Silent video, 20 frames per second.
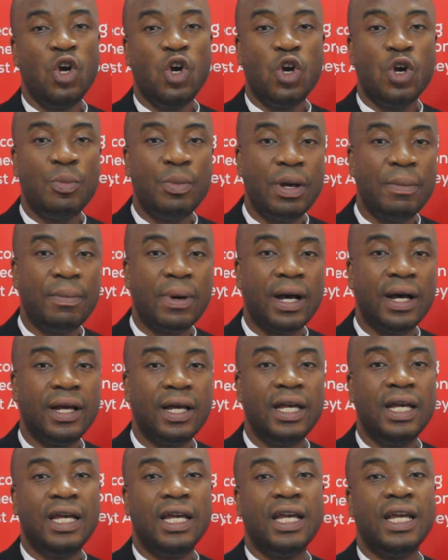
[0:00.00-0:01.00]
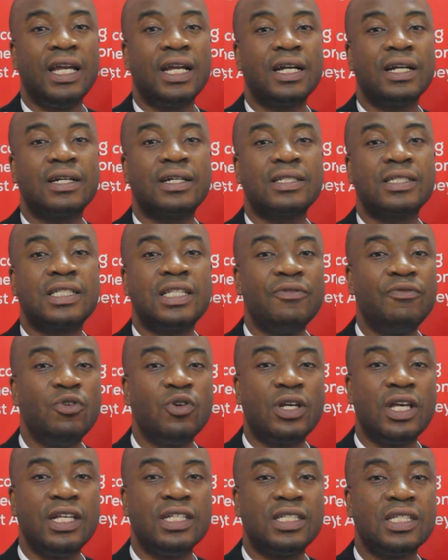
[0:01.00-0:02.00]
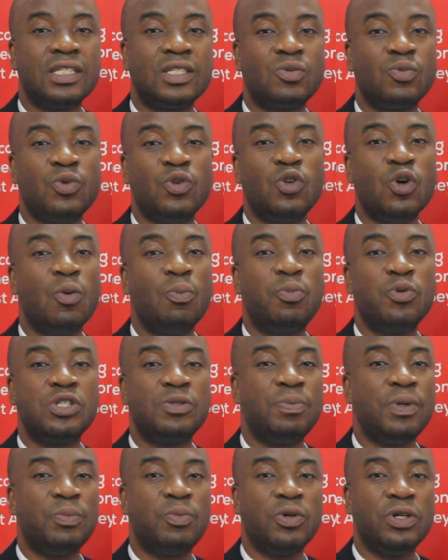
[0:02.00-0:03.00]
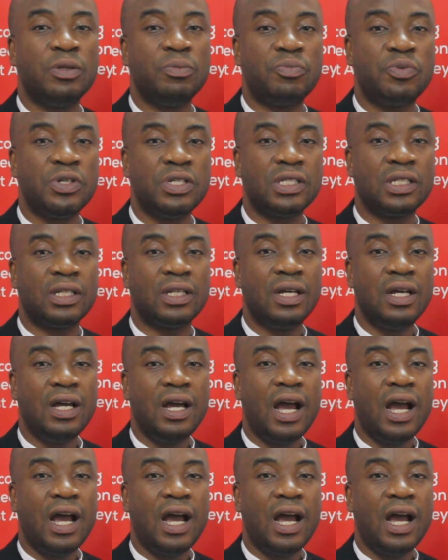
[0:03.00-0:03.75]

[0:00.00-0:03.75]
Remember, in civil cases, we don't put people in prison.